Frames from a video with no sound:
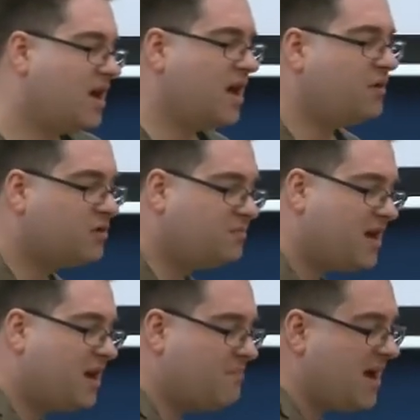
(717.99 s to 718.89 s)
And it would
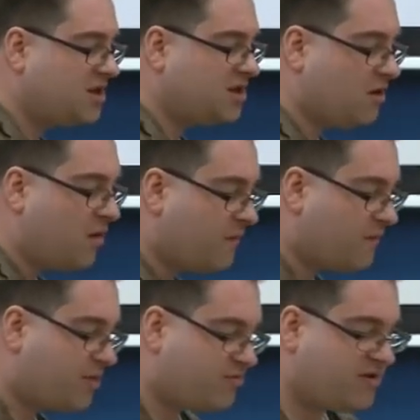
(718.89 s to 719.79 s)
be a matter of
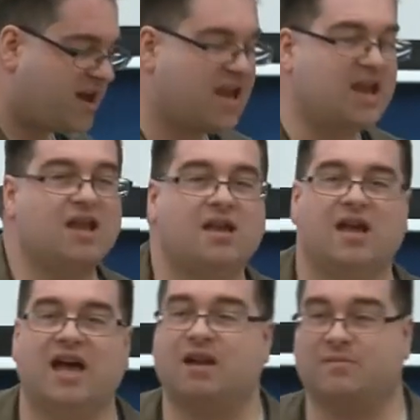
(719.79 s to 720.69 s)
three
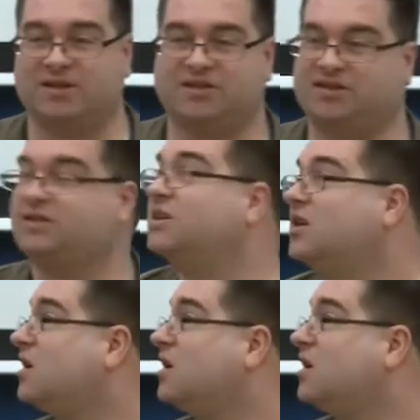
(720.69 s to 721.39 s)
elements.